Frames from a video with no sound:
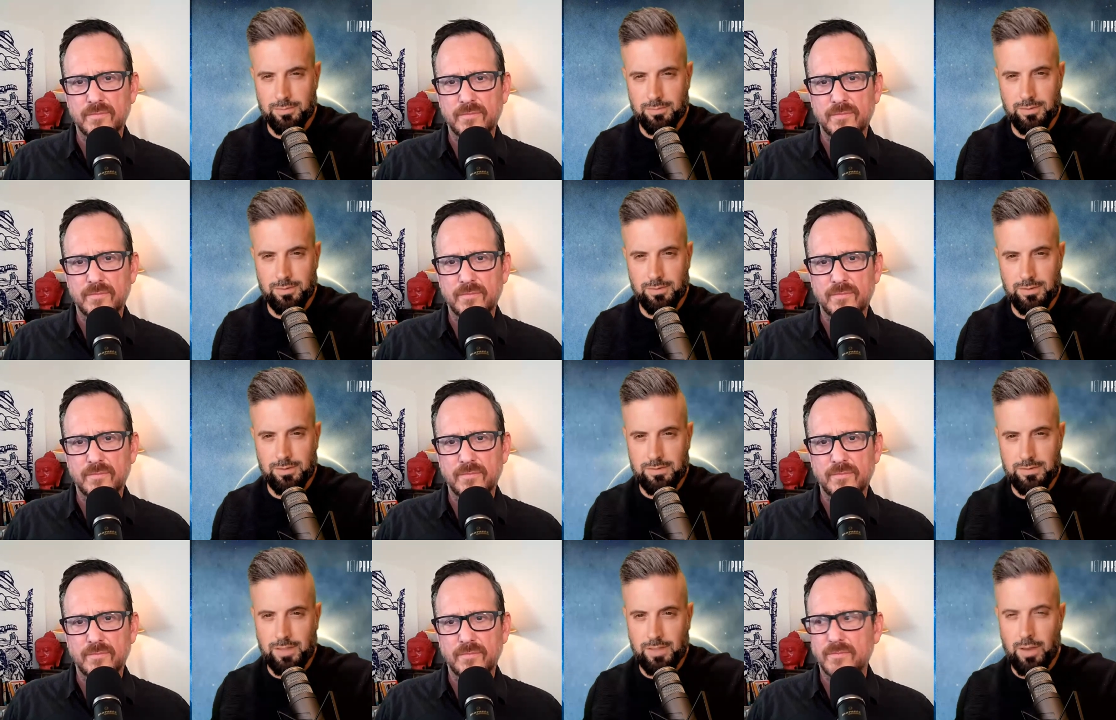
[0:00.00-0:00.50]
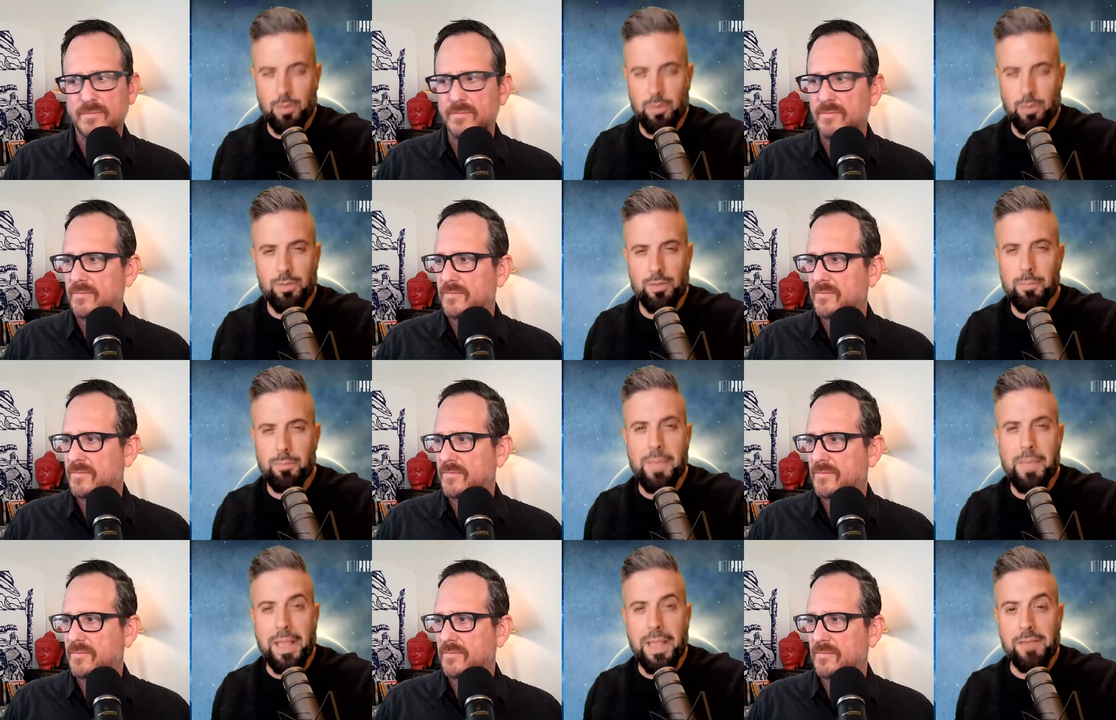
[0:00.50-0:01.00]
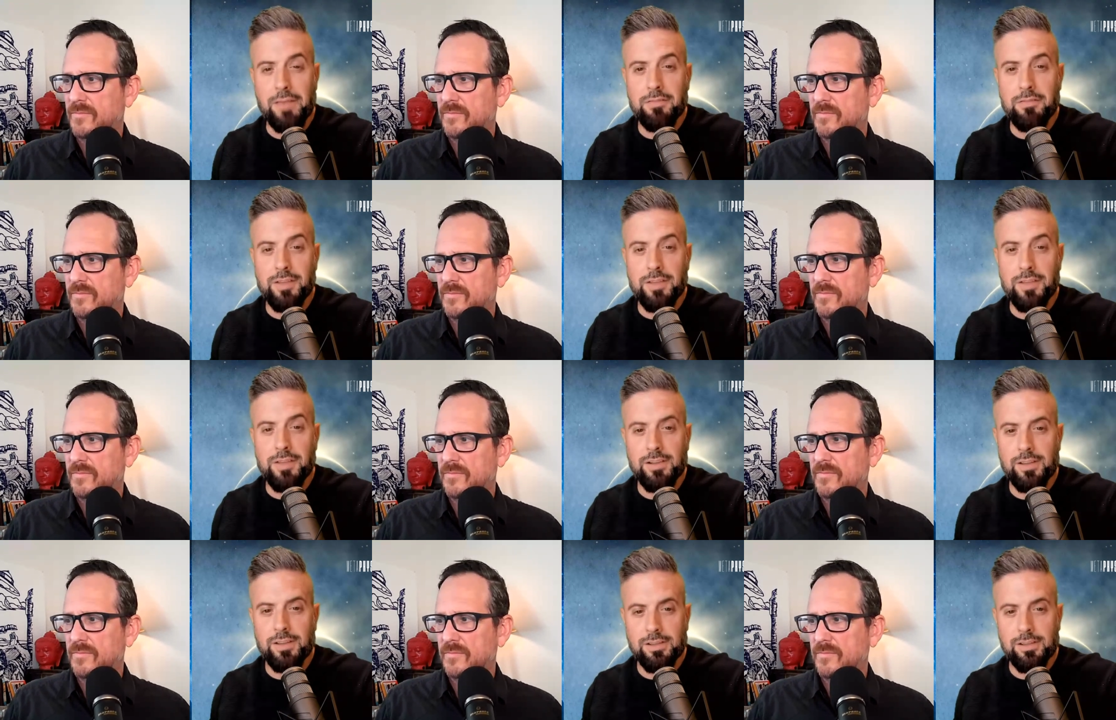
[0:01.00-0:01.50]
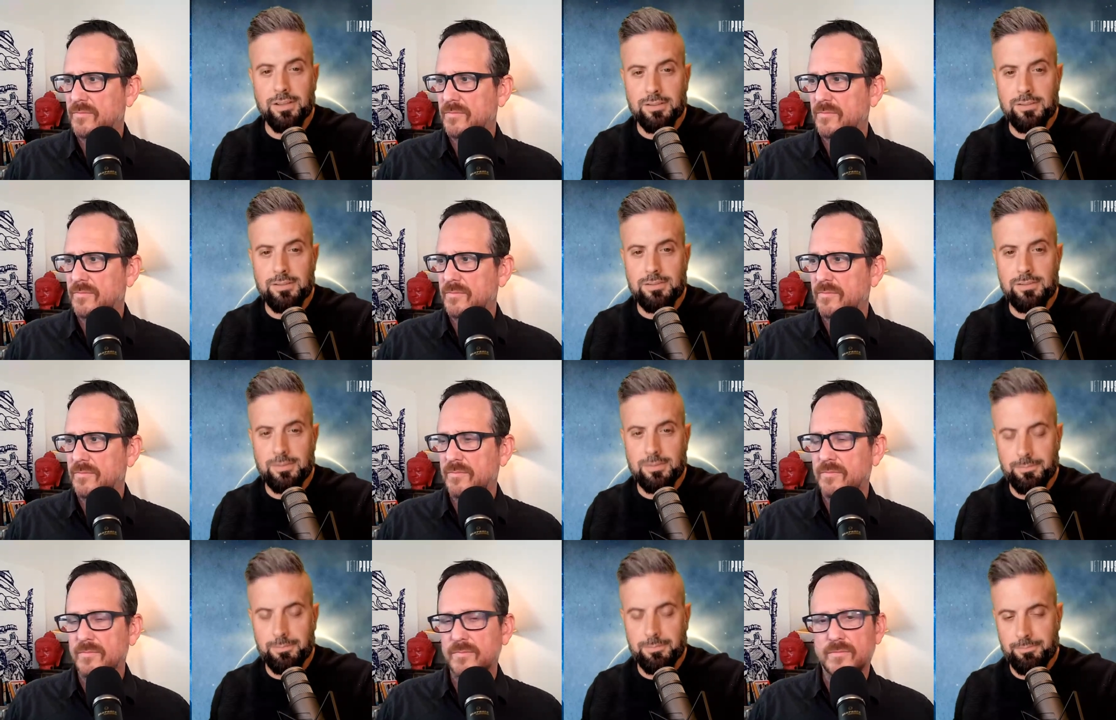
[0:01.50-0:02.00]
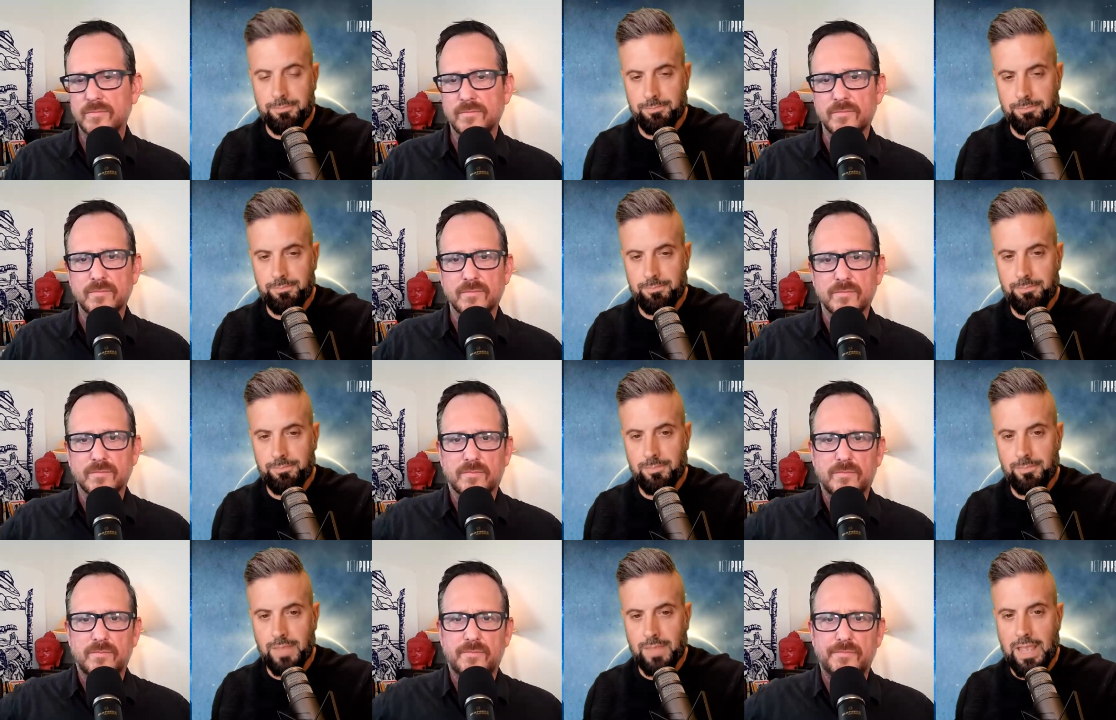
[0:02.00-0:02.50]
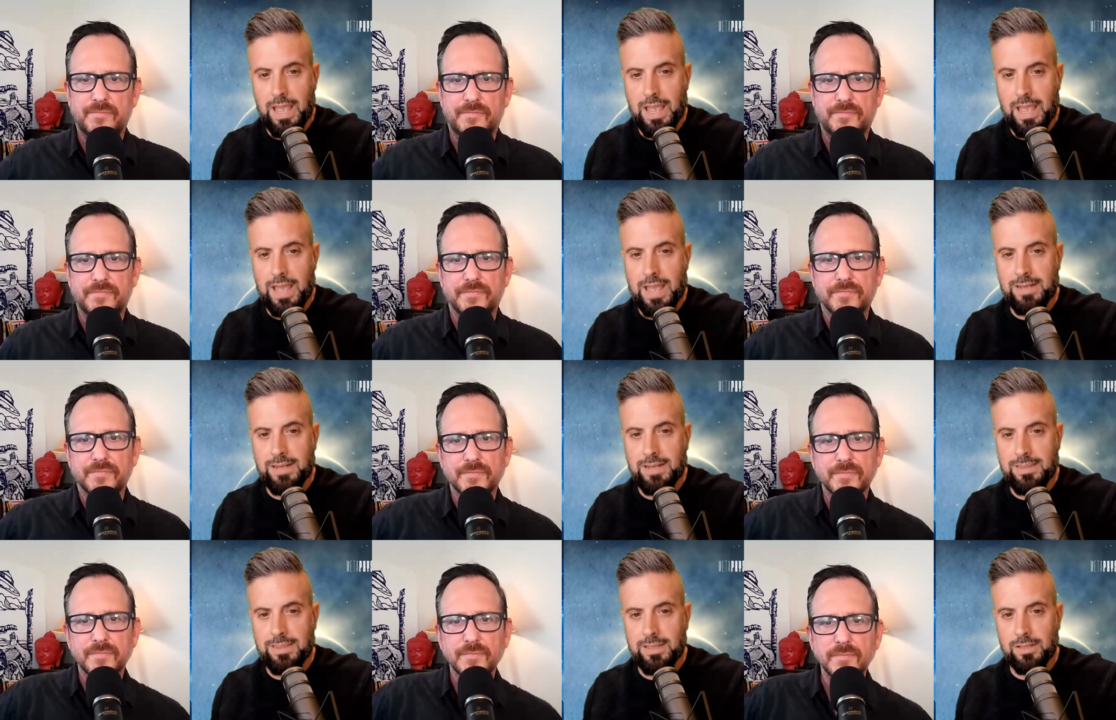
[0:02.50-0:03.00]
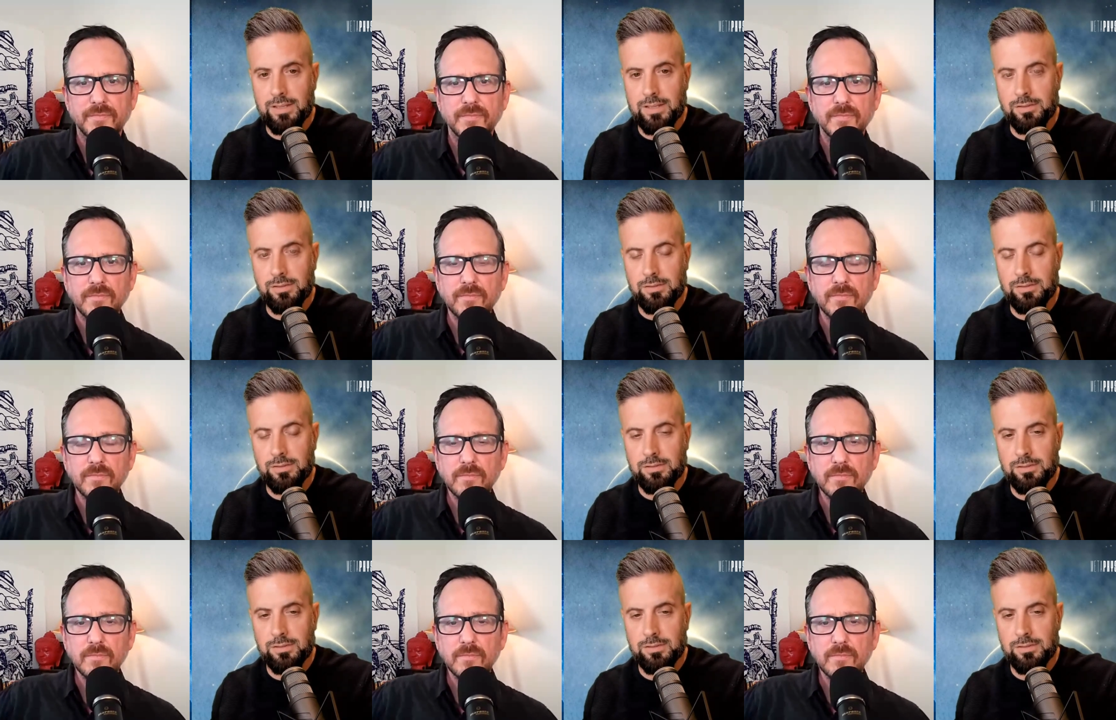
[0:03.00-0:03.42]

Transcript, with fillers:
Speaker 1: say, or the main villains, had this